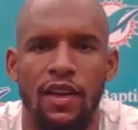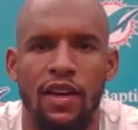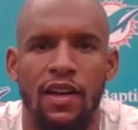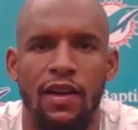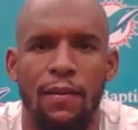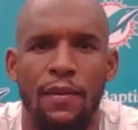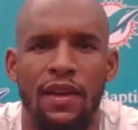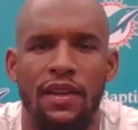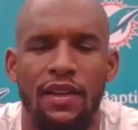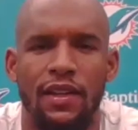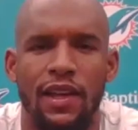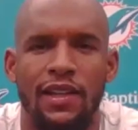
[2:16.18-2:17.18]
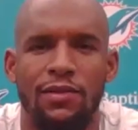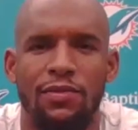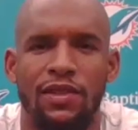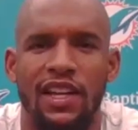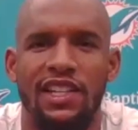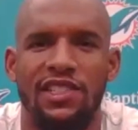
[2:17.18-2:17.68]
I mean, the
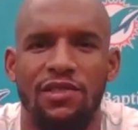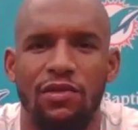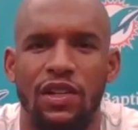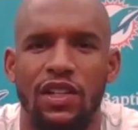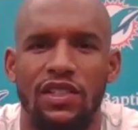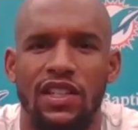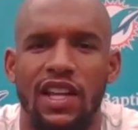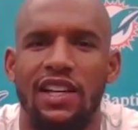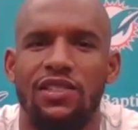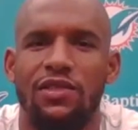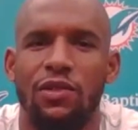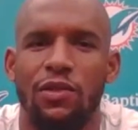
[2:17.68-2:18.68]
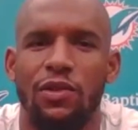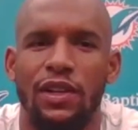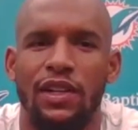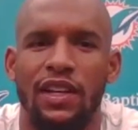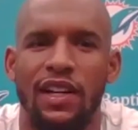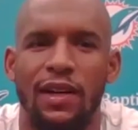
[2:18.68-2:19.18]
explanation was not
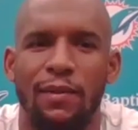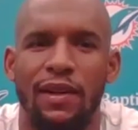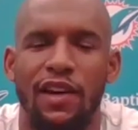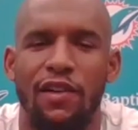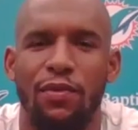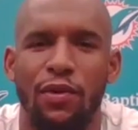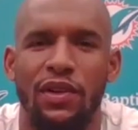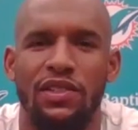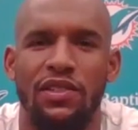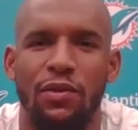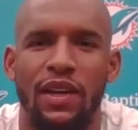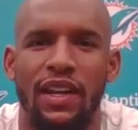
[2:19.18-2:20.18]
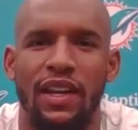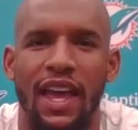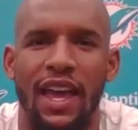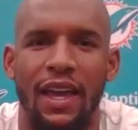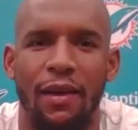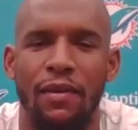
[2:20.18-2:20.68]
scoring enough points to win the
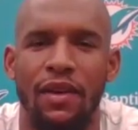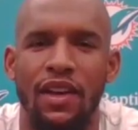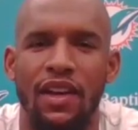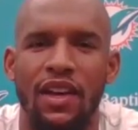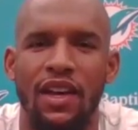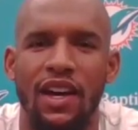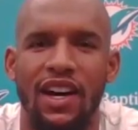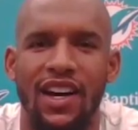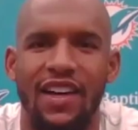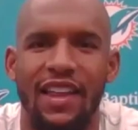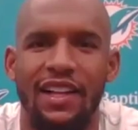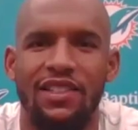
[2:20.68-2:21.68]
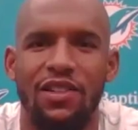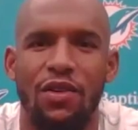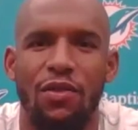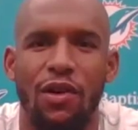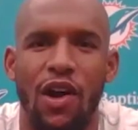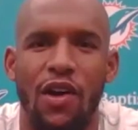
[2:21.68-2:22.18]
game. That's the
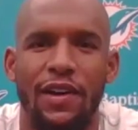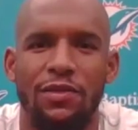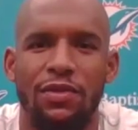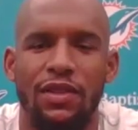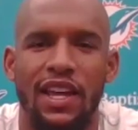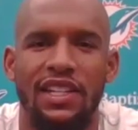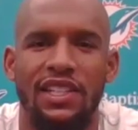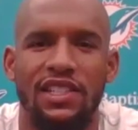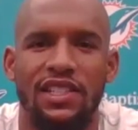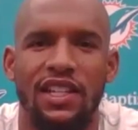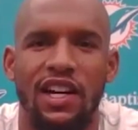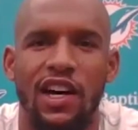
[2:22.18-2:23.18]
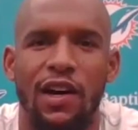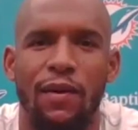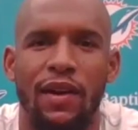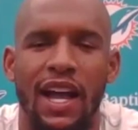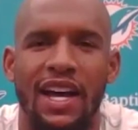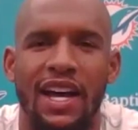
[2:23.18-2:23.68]
overall explanation.
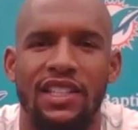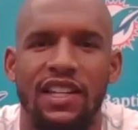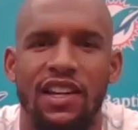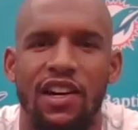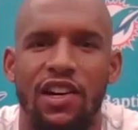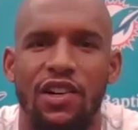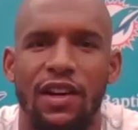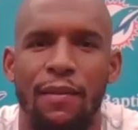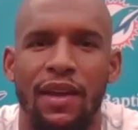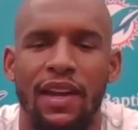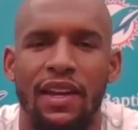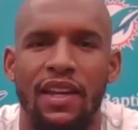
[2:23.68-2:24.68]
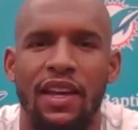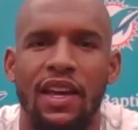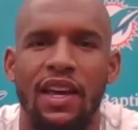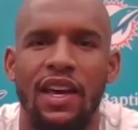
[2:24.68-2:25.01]
When guys get hurt, I mean,